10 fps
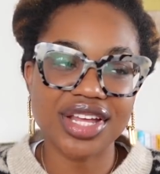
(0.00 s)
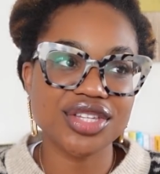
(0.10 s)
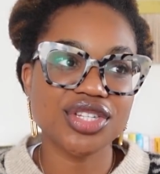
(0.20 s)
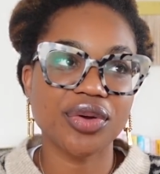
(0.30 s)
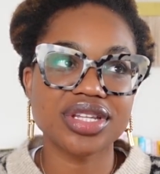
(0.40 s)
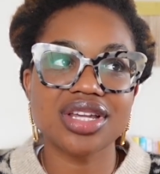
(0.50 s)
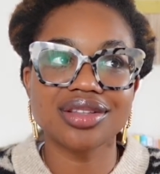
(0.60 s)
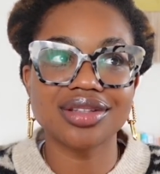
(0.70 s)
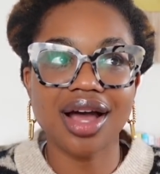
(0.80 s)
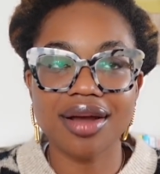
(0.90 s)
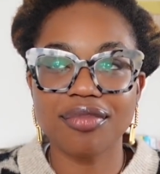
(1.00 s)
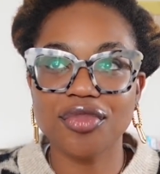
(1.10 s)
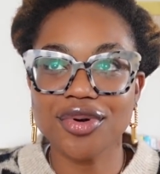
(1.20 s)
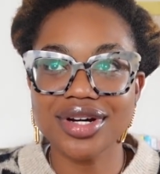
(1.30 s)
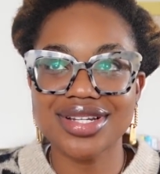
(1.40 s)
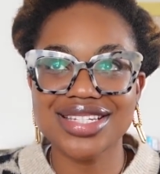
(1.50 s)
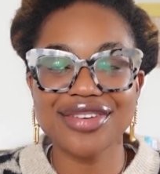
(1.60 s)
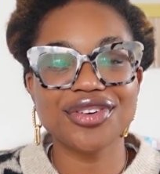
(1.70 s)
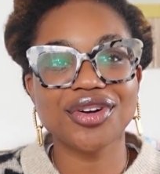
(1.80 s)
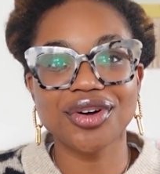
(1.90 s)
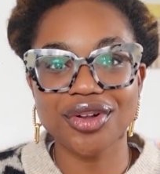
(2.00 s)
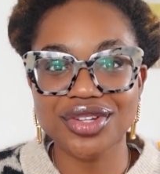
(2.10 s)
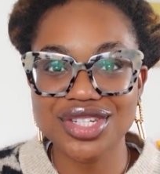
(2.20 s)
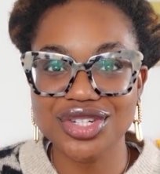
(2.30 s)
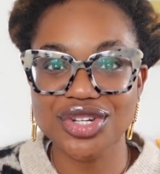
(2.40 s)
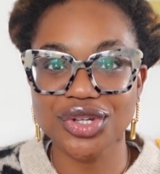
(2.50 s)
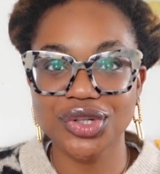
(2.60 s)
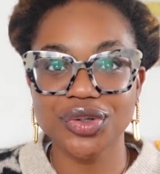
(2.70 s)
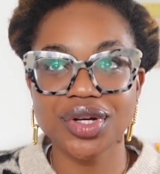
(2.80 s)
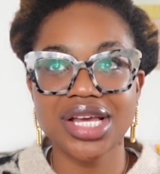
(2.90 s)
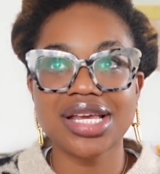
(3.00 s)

and so it's a lot more difficult to